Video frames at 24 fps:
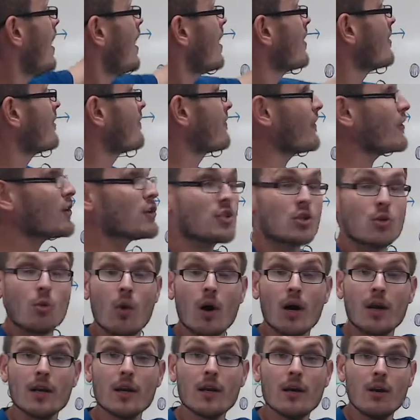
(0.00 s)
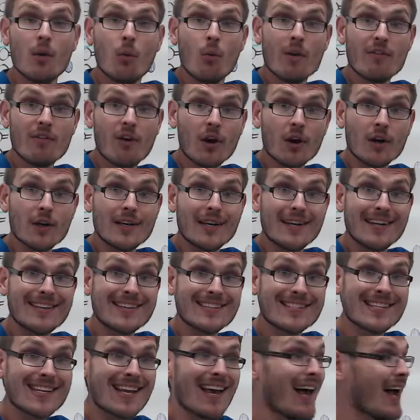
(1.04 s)
The first one we've already
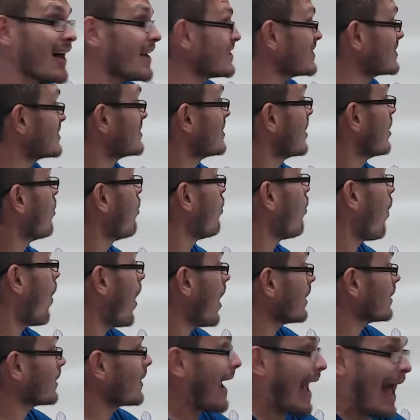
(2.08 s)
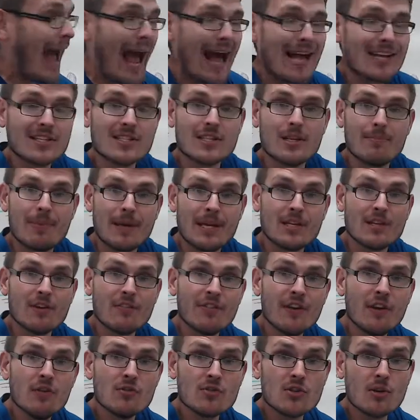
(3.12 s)
discussed, so water has to be
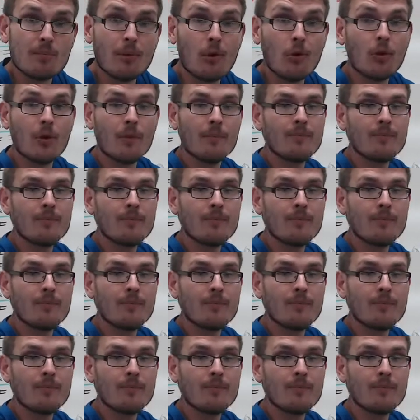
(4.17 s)
diffusible.